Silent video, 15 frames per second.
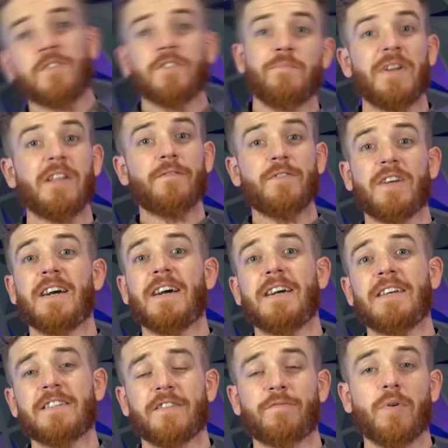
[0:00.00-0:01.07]
So many of you
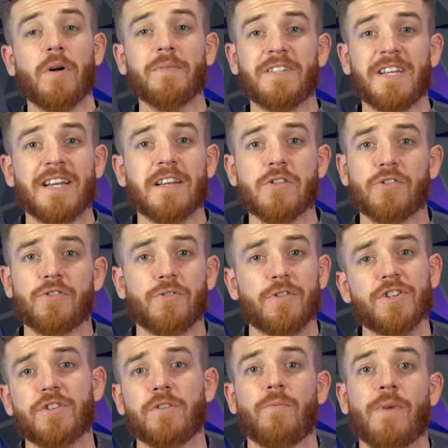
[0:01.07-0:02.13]
guys have probably taken the
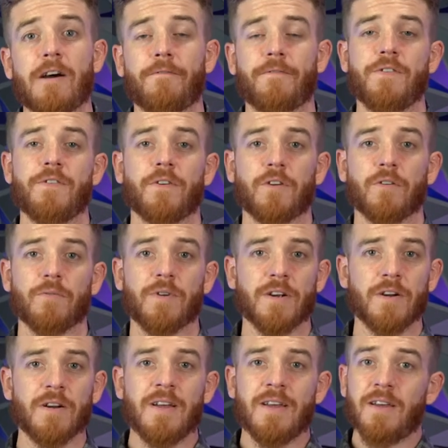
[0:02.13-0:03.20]
traditional route for your
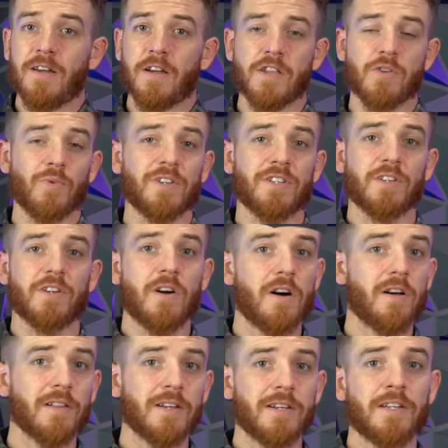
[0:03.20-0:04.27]
career and you went to
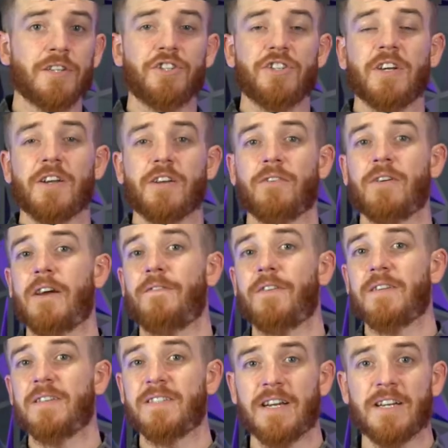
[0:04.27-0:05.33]
college, you got your
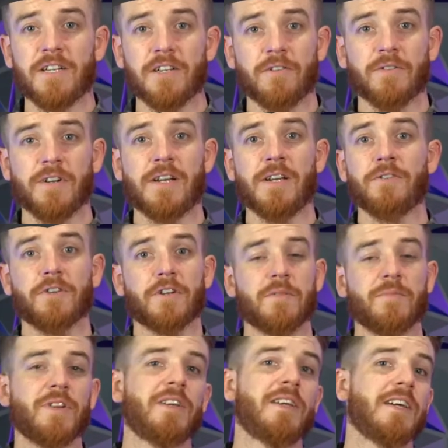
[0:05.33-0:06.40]
graphic design degree or your
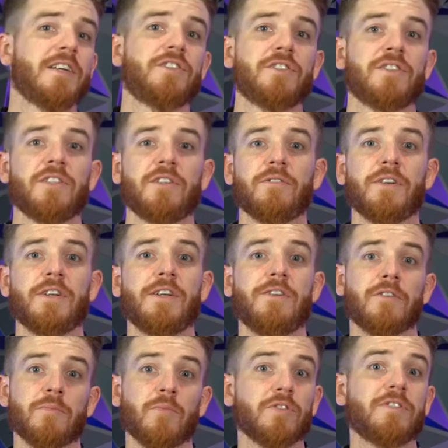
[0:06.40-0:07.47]
communications degree,
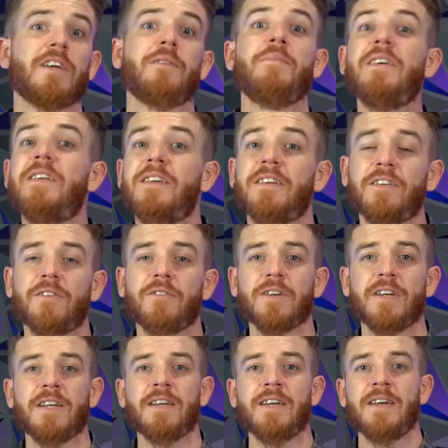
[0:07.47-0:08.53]
your multimedia
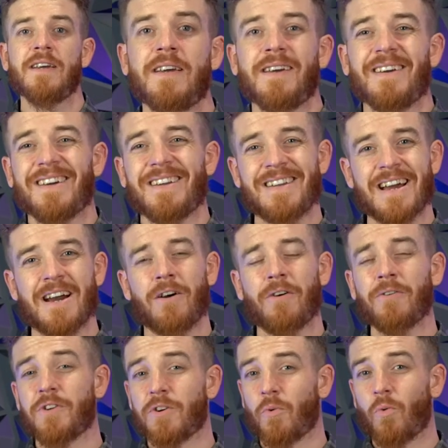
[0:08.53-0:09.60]
degree, and
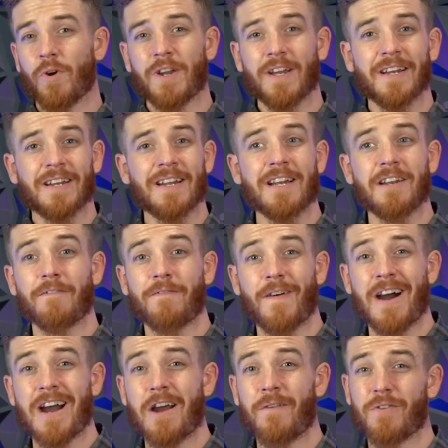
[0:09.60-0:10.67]
now you're working a
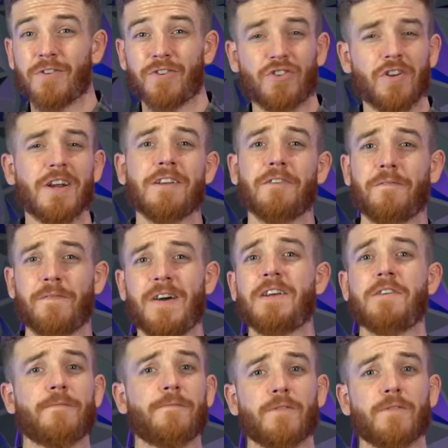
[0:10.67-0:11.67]
9-to-5 or you're trying to find your